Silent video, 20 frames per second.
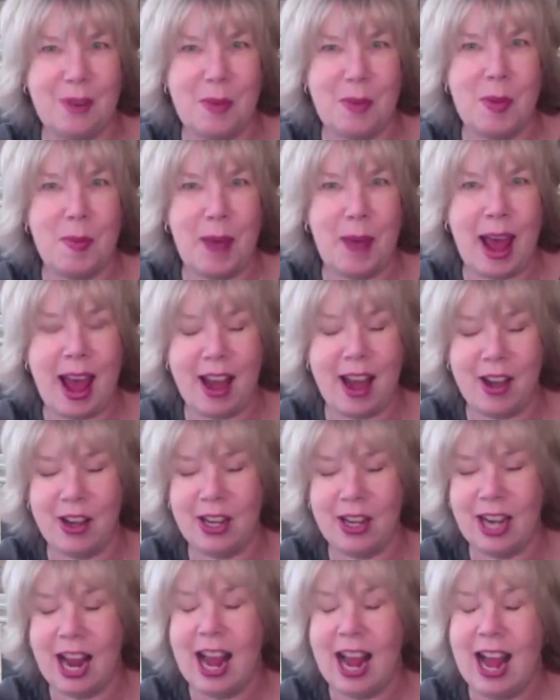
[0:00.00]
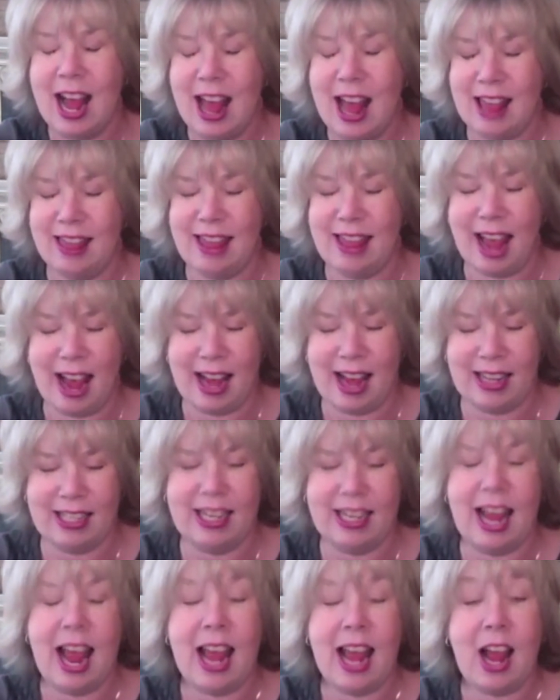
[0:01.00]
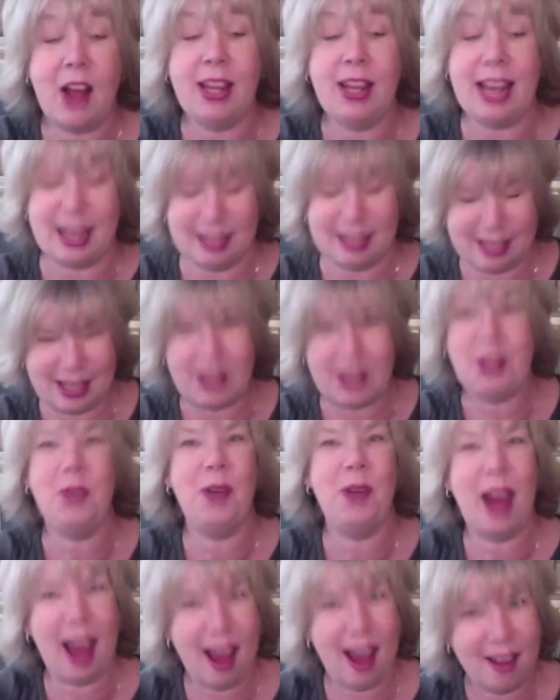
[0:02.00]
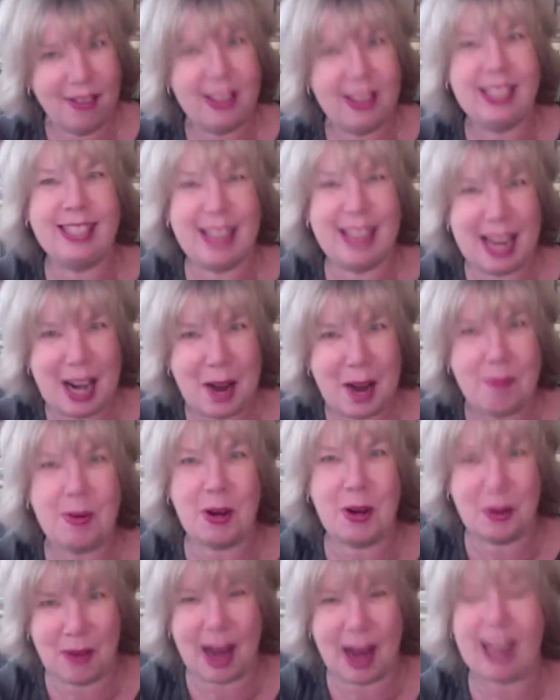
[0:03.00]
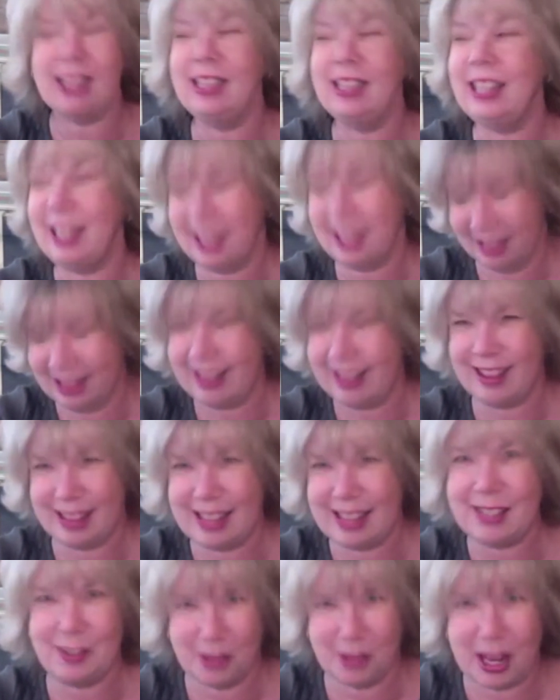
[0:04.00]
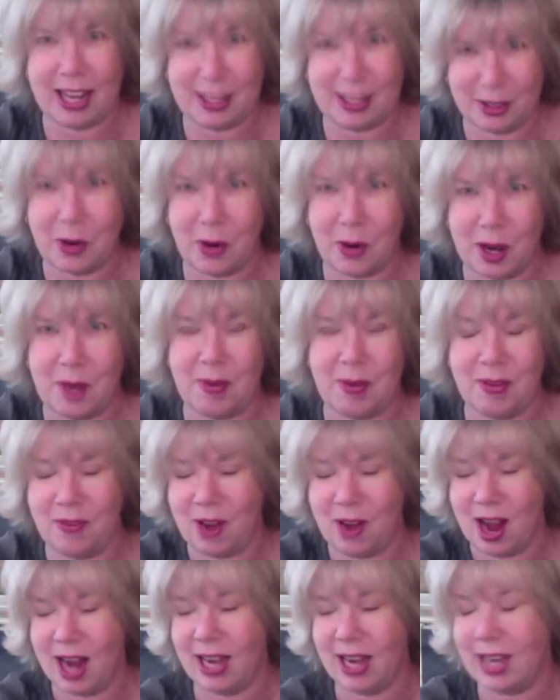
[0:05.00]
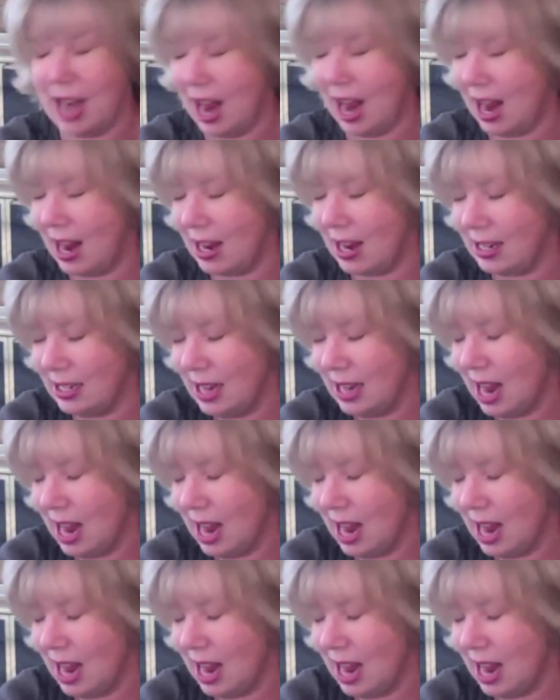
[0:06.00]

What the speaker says: the pattern, that yes, you have it set up correctly. It's going to be fine. And